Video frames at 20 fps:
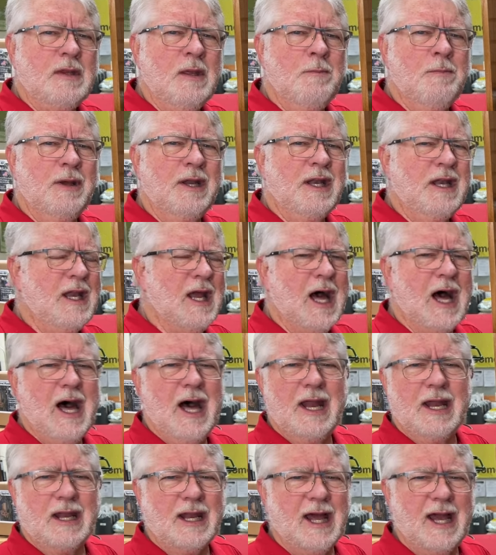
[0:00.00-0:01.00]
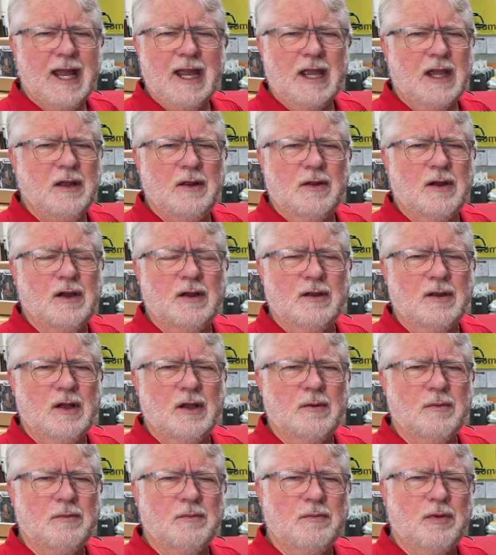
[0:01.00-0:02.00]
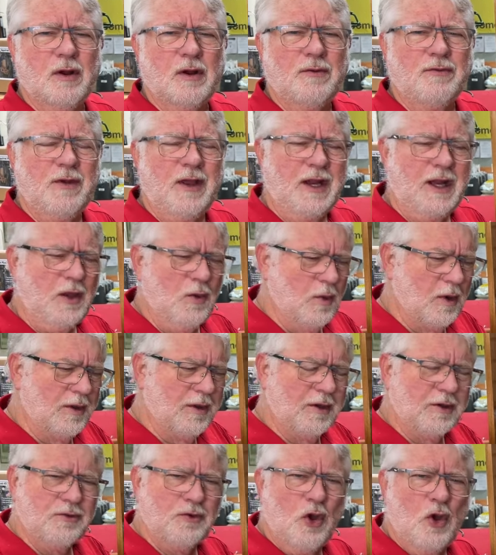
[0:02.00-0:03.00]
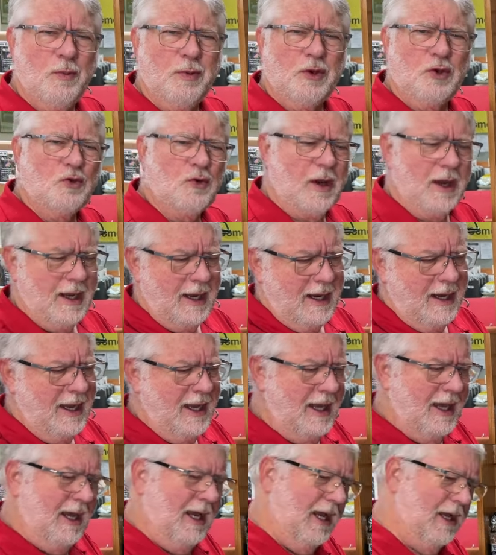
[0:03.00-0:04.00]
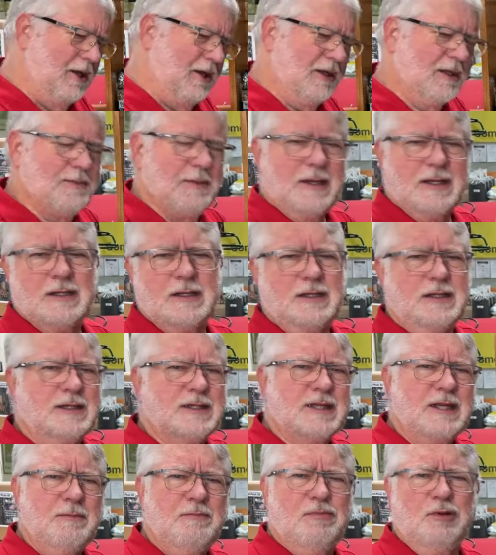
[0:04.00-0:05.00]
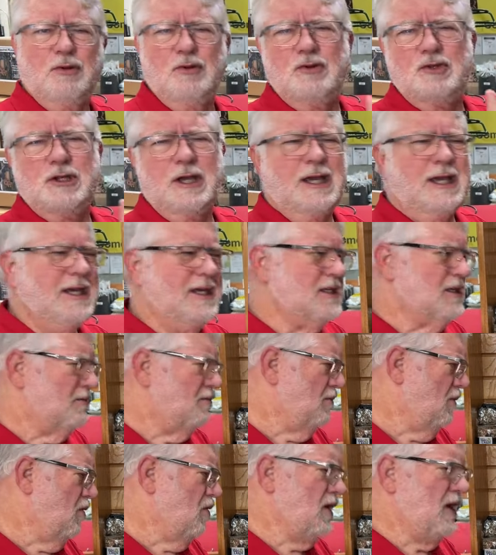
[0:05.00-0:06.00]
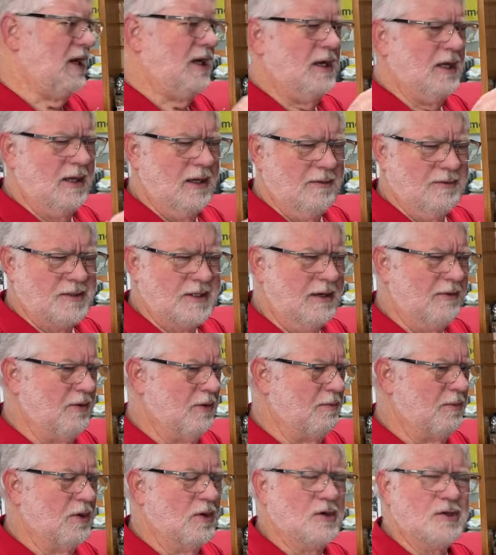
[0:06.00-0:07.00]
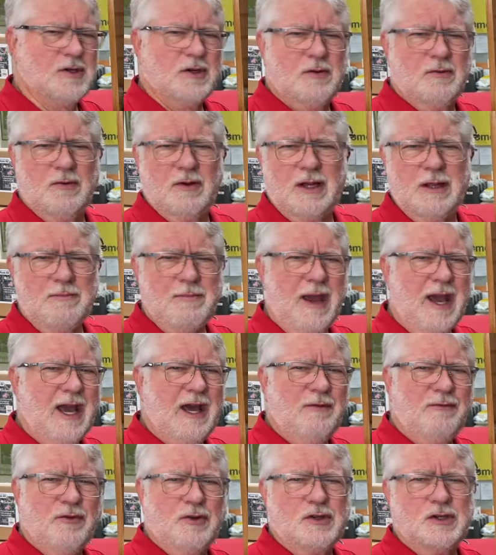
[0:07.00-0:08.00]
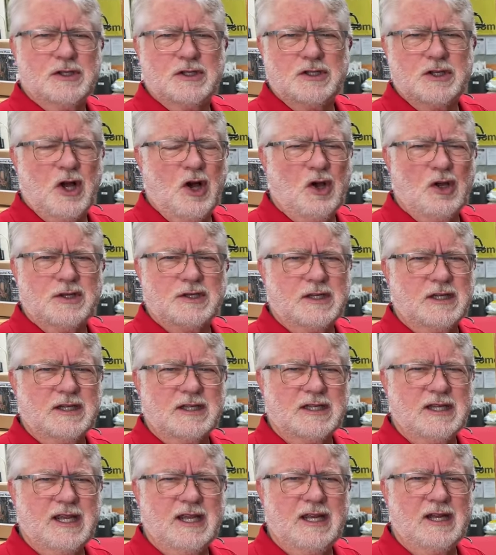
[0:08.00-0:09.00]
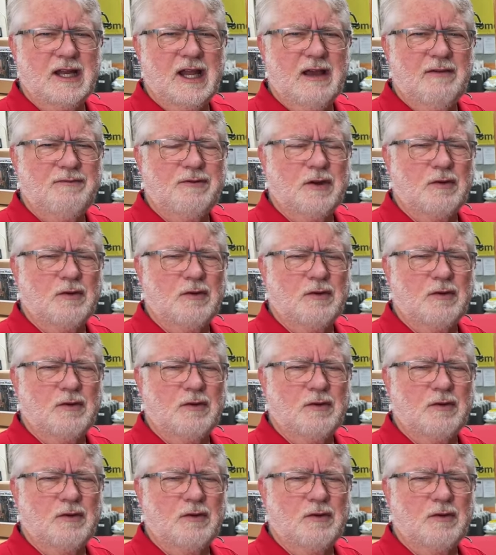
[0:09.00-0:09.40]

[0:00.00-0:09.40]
but not like bird feeding where there's open tray, and especially you see blue jays, mourning doves, several birds that are really bad for just tossing seed left